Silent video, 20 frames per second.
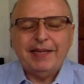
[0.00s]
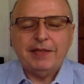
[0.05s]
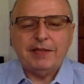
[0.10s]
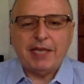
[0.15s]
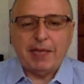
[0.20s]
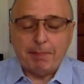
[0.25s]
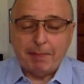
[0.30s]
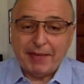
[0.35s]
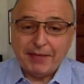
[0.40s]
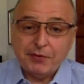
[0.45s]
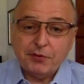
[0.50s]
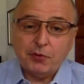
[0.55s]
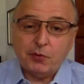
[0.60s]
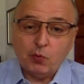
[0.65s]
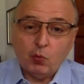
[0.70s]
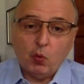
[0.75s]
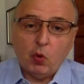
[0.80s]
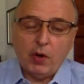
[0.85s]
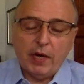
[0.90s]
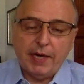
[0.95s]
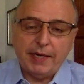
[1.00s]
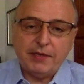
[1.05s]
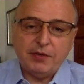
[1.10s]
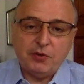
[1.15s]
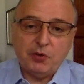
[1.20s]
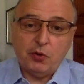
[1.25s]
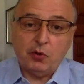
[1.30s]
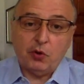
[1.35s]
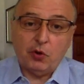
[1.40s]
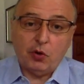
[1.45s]
dimension 1 is
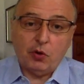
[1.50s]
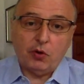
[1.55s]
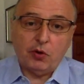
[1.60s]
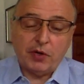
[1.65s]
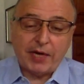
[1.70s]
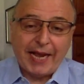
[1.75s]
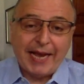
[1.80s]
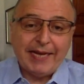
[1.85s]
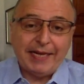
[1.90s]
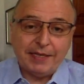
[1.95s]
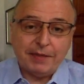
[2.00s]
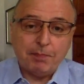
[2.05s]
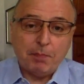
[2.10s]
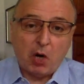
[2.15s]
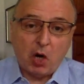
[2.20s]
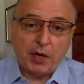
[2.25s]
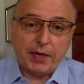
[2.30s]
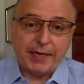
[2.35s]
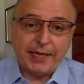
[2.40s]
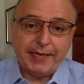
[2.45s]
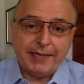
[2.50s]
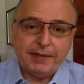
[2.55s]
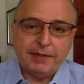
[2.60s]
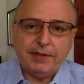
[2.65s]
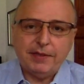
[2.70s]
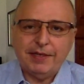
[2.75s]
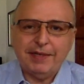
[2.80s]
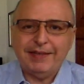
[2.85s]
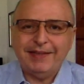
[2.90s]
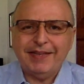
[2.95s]
your organic market,
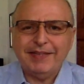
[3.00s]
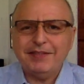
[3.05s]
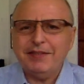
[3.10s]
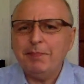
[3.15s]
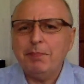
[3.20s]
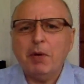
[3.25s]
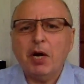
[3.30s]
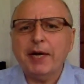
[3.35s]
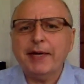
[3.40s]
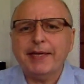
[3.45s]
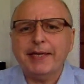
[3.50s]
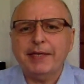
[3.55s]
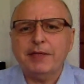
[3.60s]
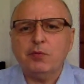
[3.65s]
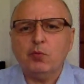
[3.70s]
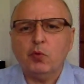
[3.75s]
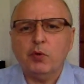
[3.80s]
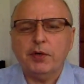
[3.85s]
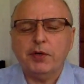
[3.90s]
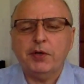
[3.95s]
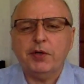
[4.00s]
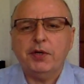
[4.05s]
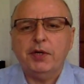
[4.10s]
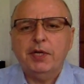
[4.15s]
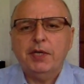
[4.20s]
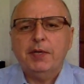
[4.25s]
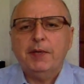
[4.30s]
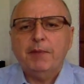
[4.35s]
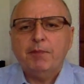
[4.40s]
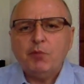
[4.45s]
and that's the market where
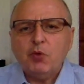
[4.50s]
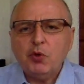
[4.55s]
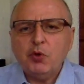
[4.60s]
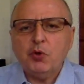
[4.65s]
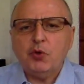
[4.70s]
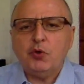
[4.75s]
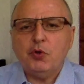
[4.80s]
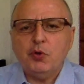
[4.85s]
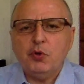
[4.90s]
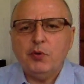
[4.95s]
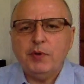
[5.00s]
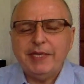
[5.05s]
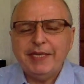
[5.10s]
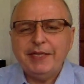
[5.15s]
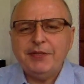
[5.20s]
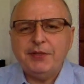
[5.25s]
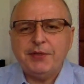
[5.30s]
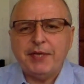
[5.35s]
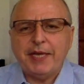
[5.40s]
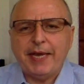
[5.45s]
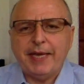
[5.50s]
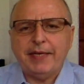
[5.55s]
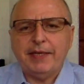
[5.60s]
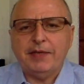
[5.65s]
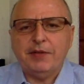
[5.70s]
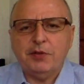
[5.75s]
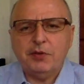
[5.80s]
you initiated.